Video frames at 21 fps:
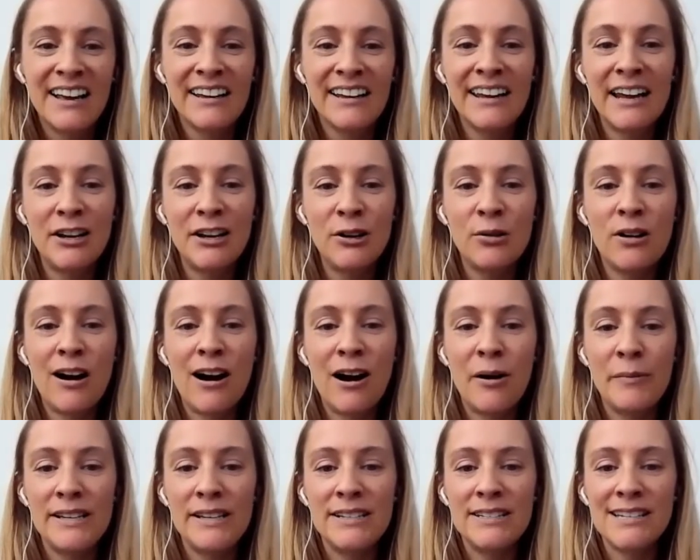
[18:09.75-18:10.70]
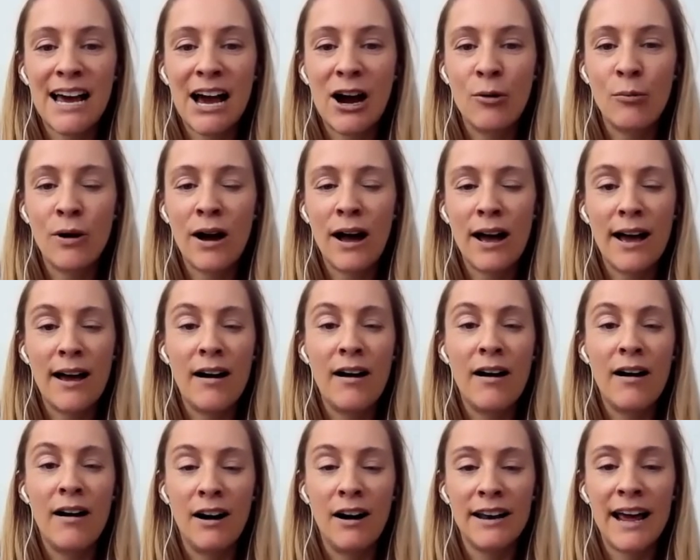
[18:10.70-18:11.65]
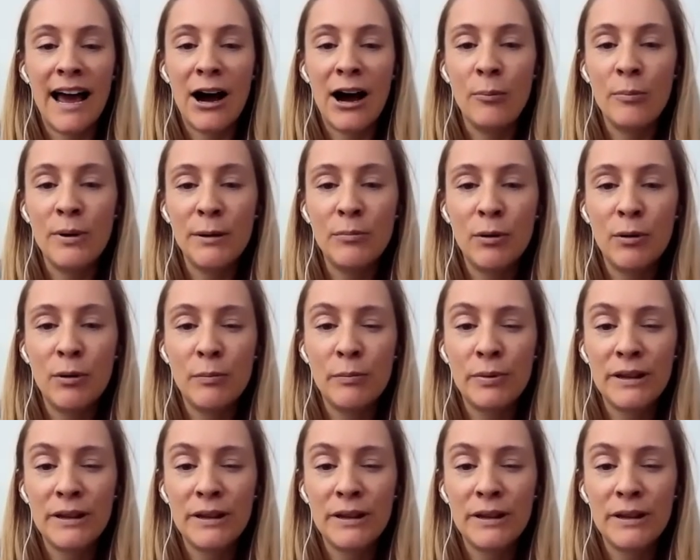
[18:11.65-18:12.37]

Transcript: can you comment on how people